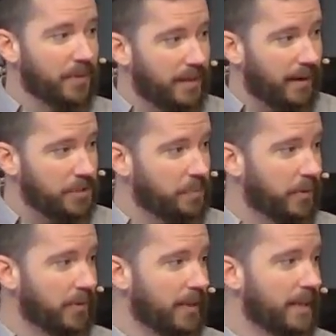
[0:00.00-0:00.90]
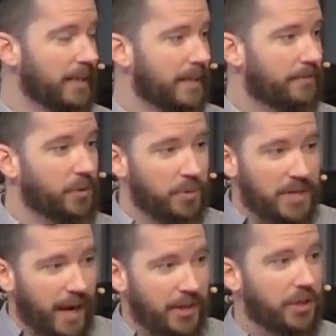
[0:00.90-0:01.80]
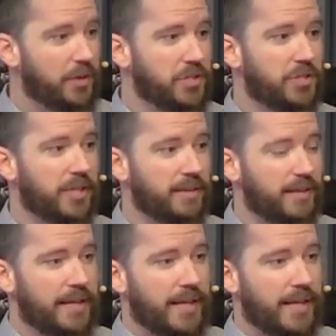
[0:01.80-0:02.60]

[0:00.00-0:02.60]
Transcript: the gospel. If you're not a Christian,